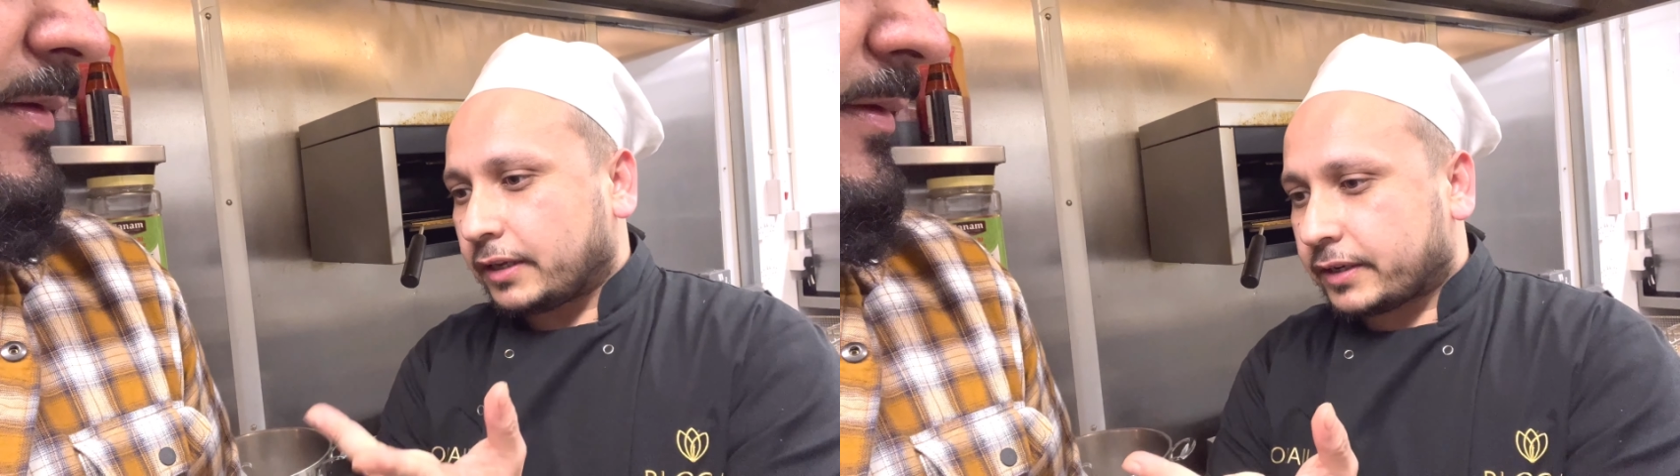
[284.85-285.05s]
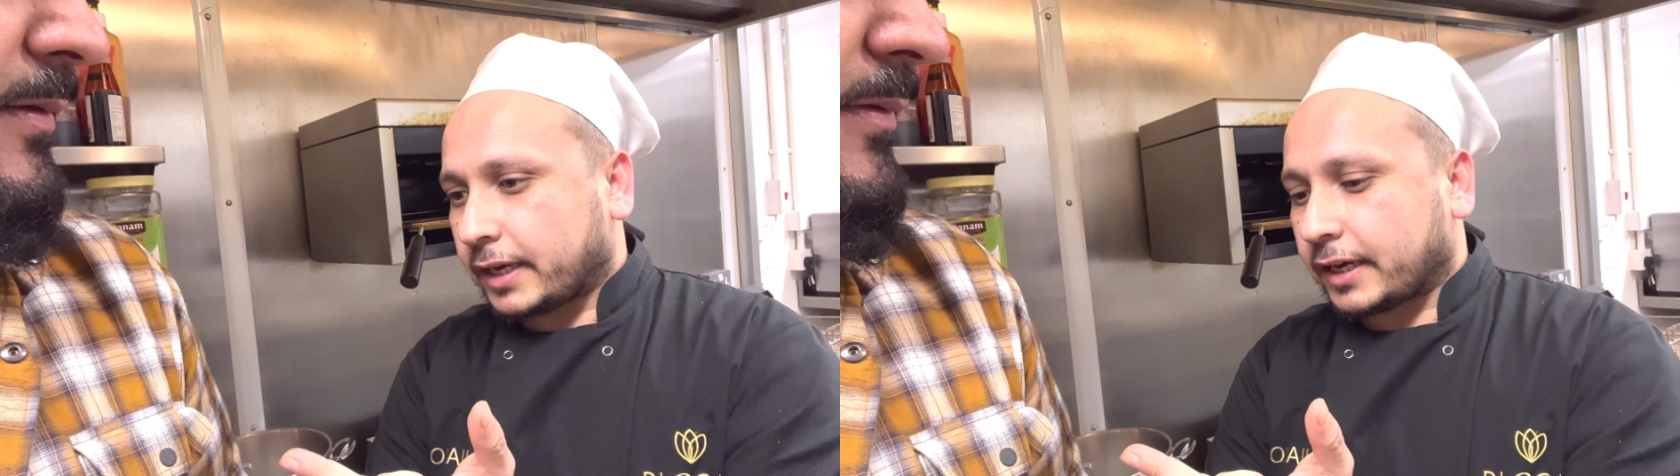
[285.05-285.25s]

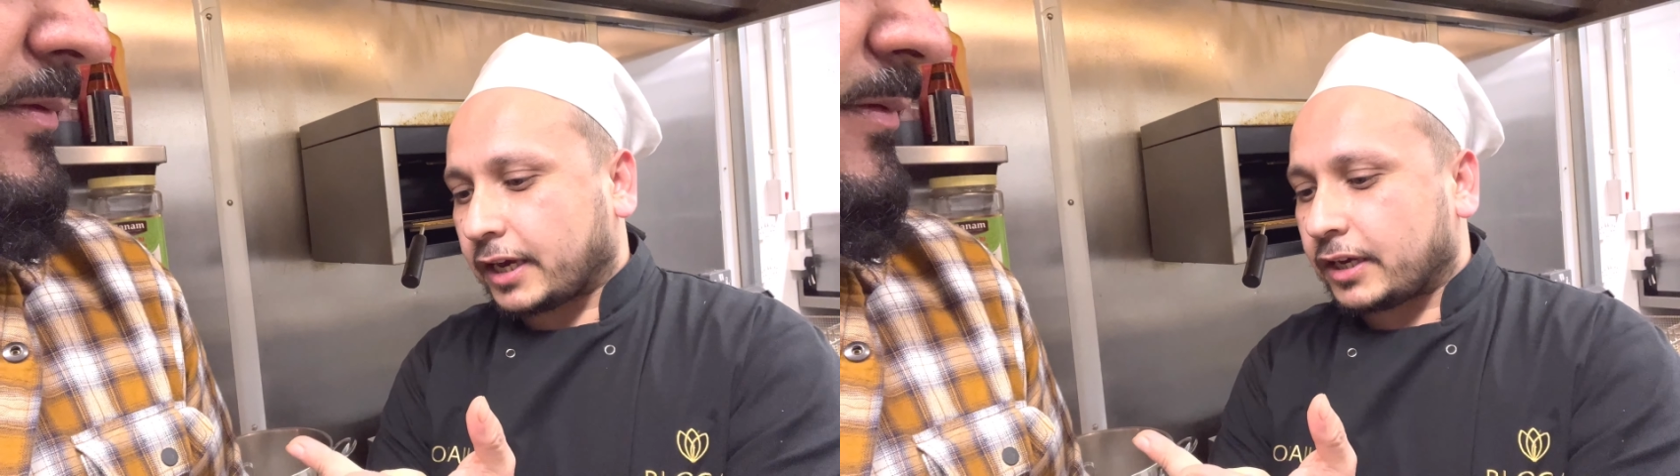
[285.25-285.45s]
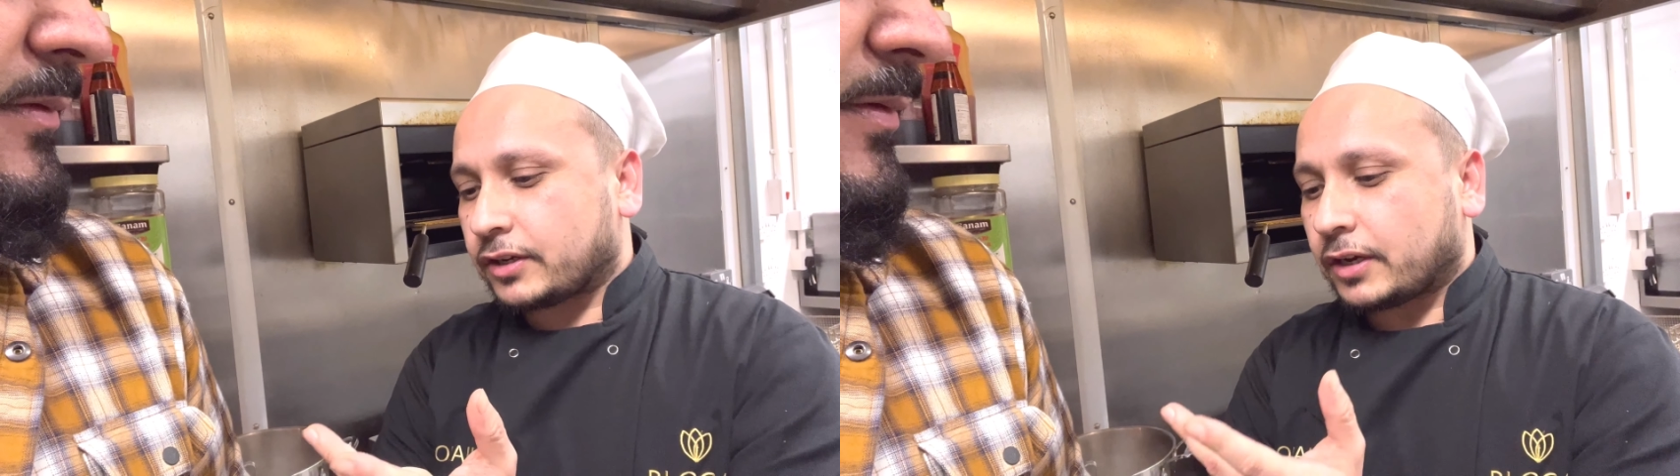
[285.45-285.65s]

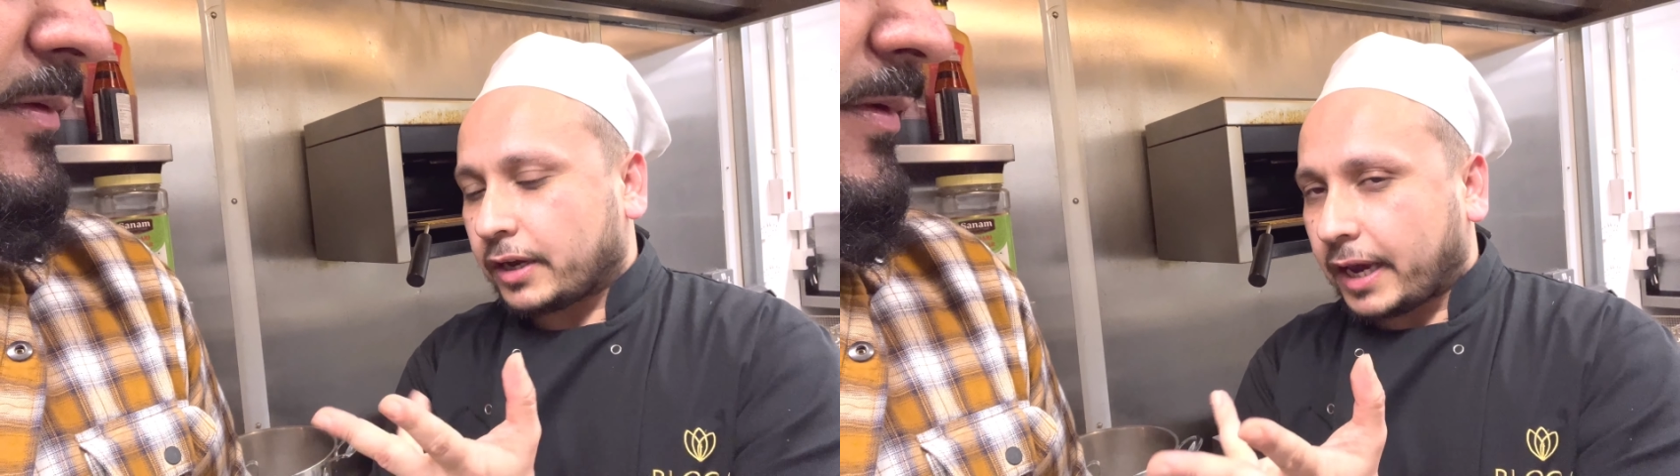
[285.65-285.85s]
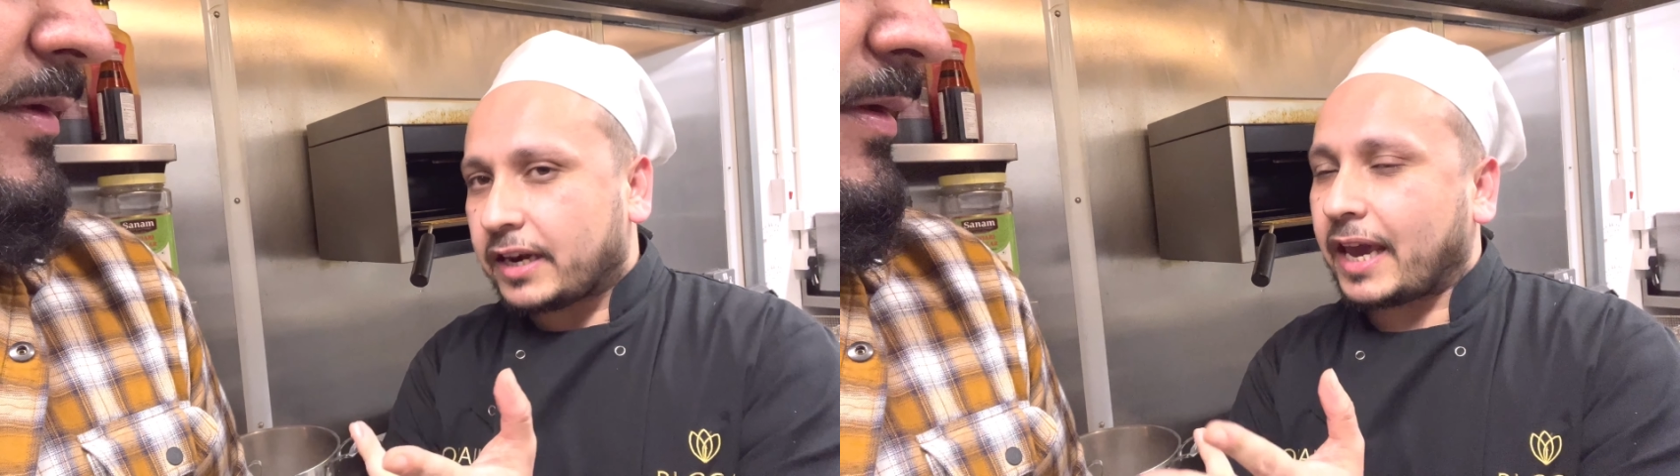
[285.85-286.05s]
Turkish,
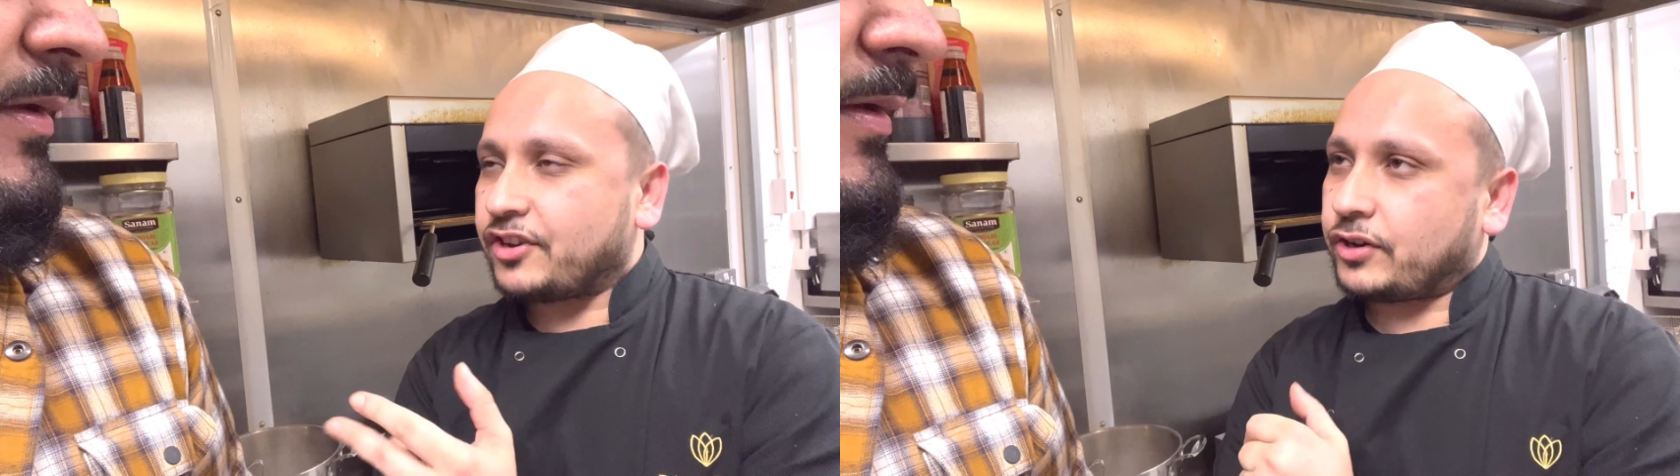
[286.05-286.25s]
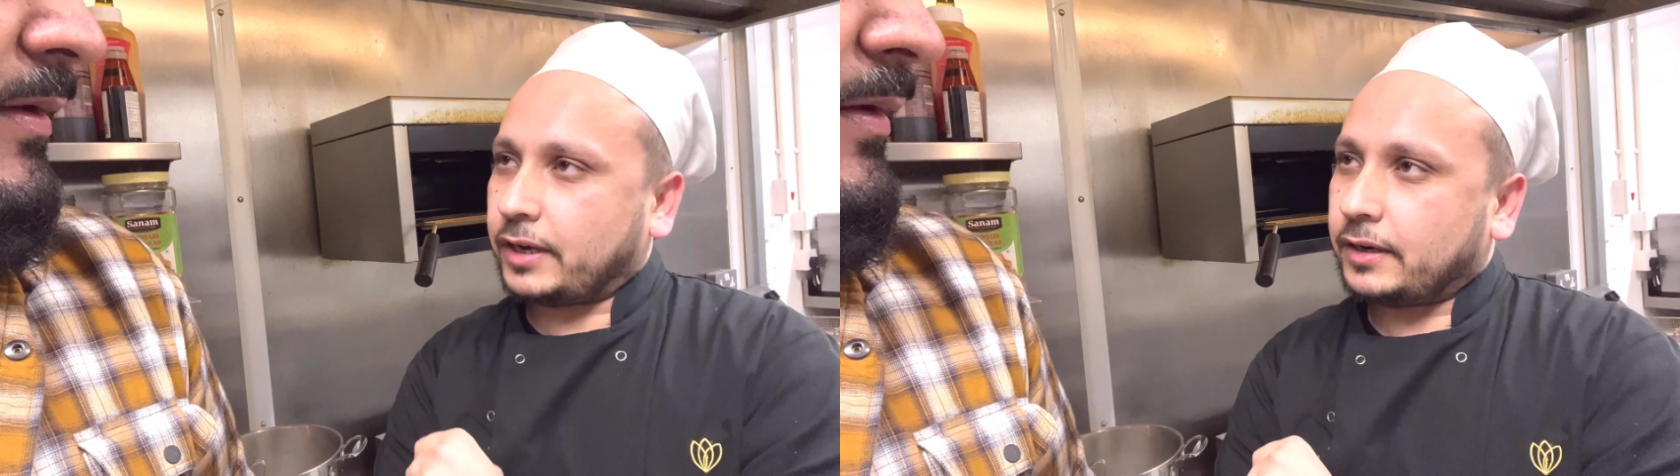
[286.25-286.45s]
and
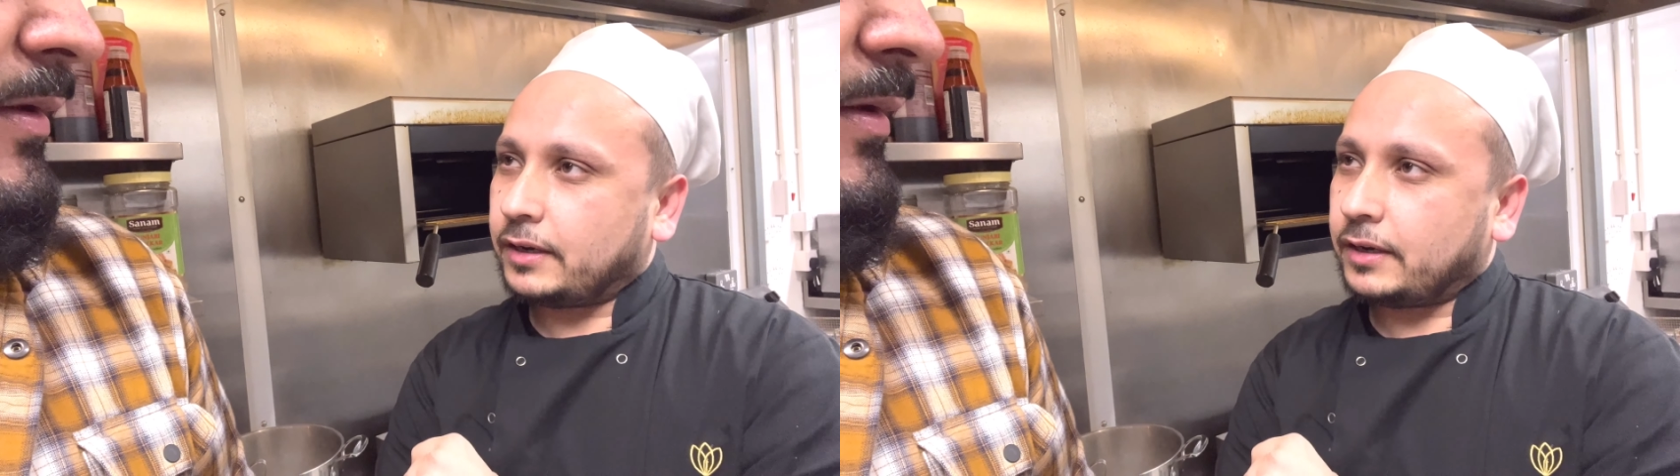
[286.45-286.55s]
Asian.